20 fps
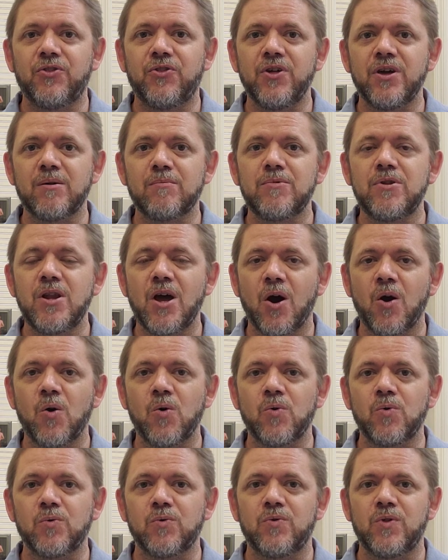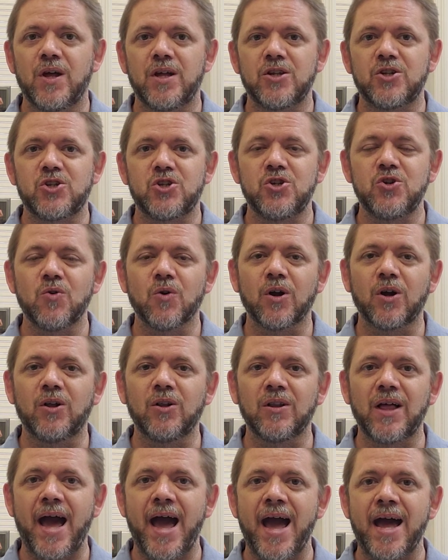them know that you are
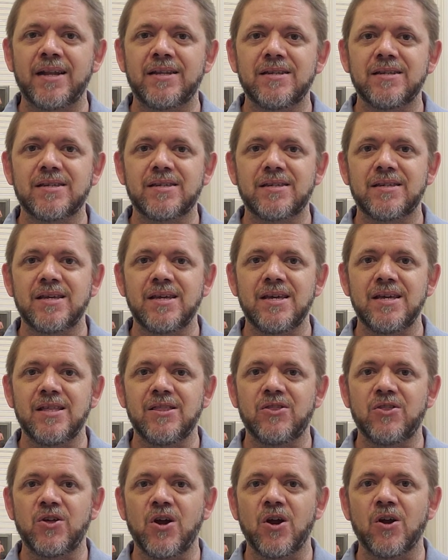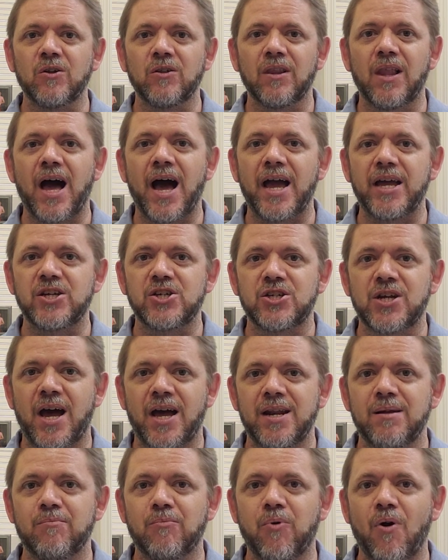glad to see their light
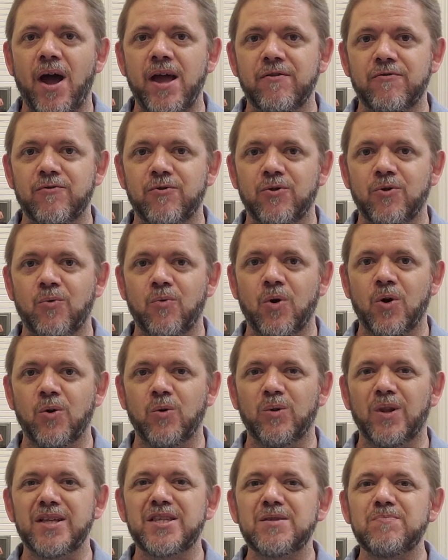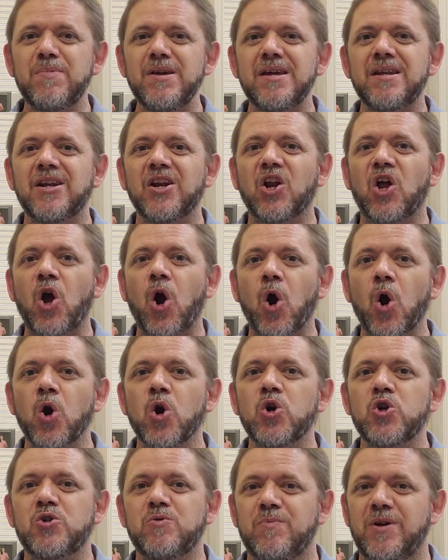shining bright for the world. Let's be an
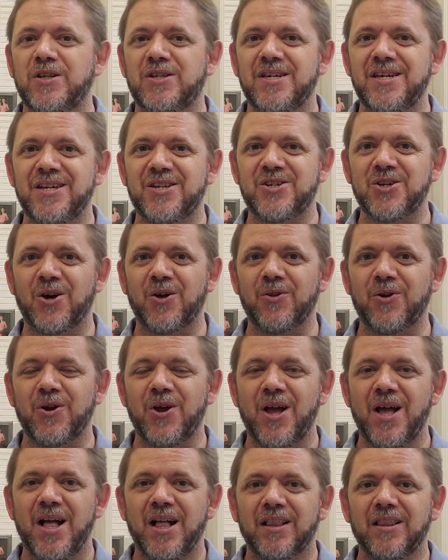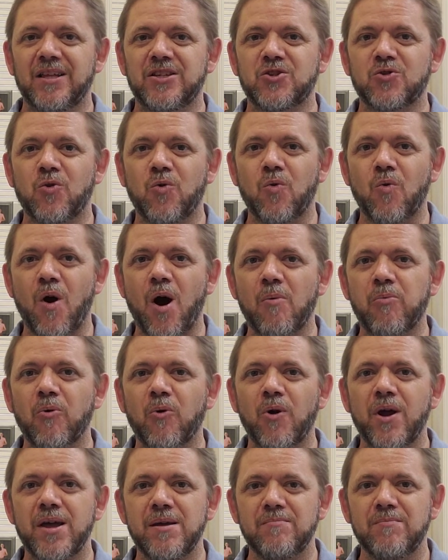encouragement to each other. Let's
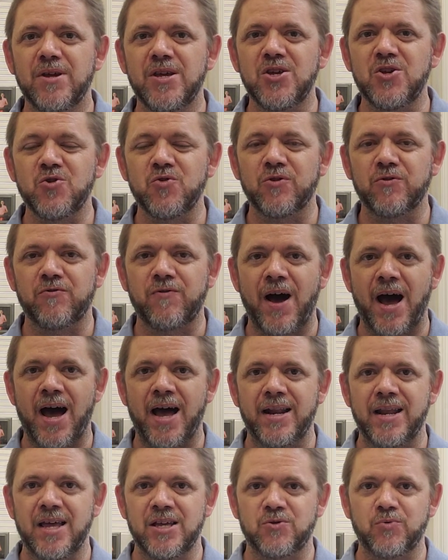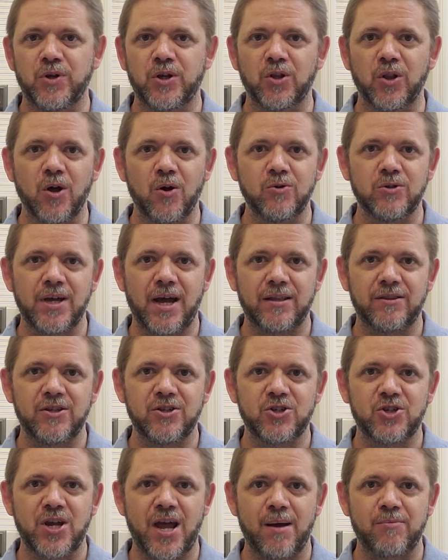cooperate, be unified as we close out
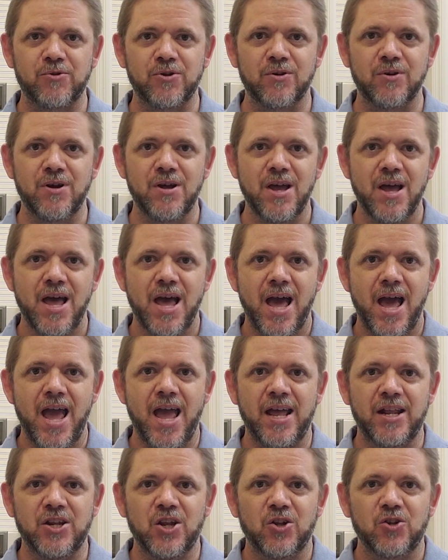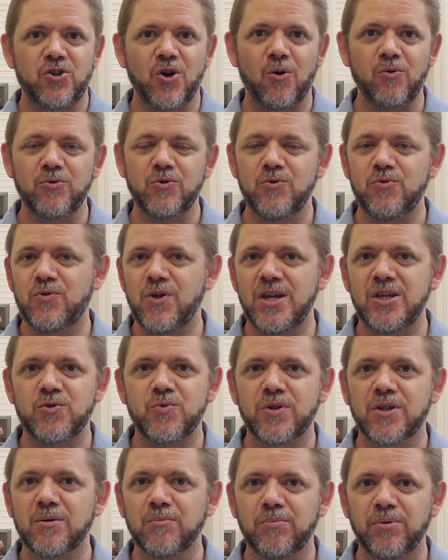this chapter. And don't do
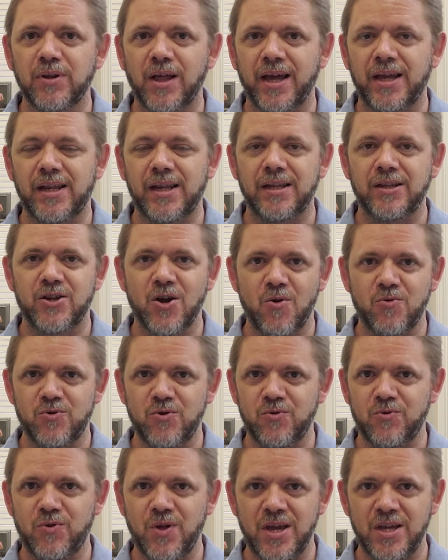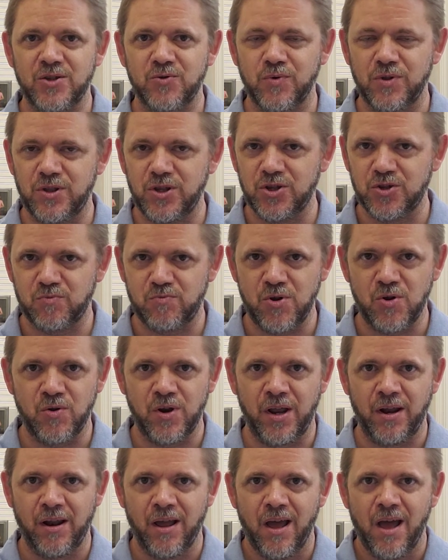things with complaining. Don't do things with
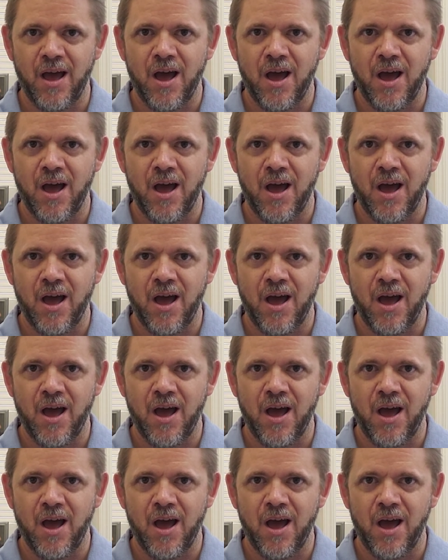disputing.